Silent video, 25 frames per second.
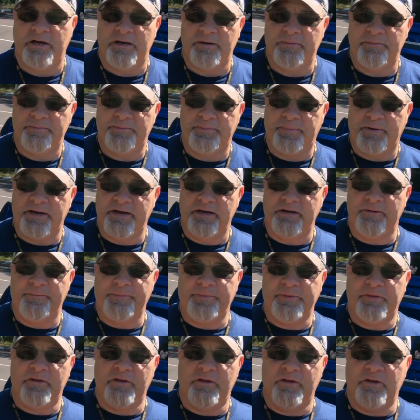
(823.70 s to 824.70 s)
but
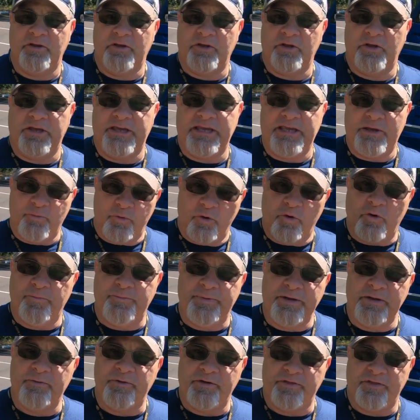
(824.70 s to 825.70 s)
he will
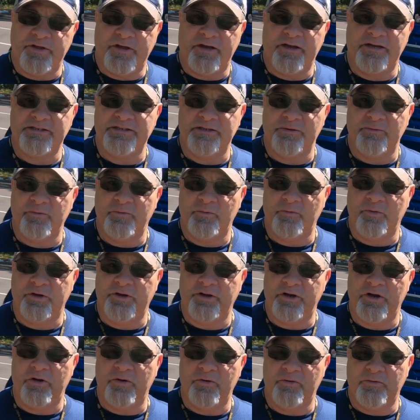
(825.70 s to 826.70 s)
be with us, and
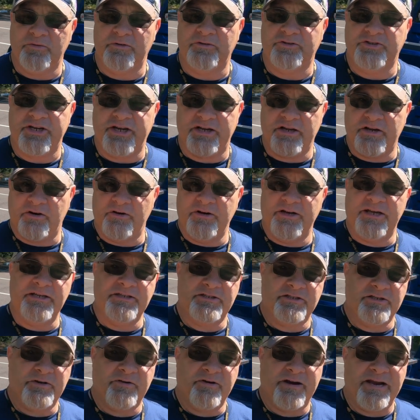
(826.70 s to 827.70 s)
check our
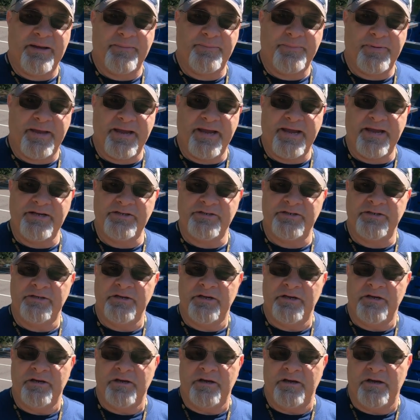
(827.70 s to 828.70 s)
Instagram page
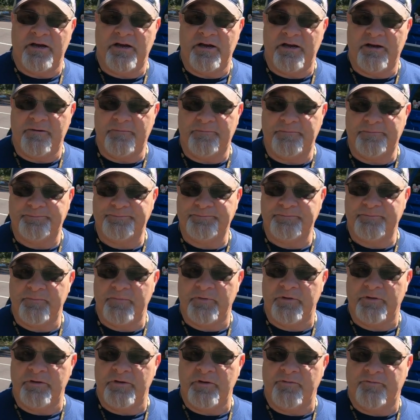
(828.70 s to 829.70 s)

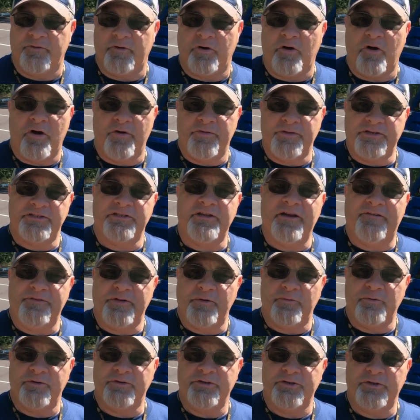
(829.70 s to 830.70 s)
for all the stuff that
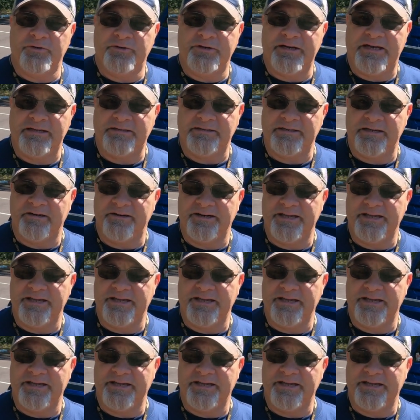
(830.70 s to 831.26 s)
we're doing out there.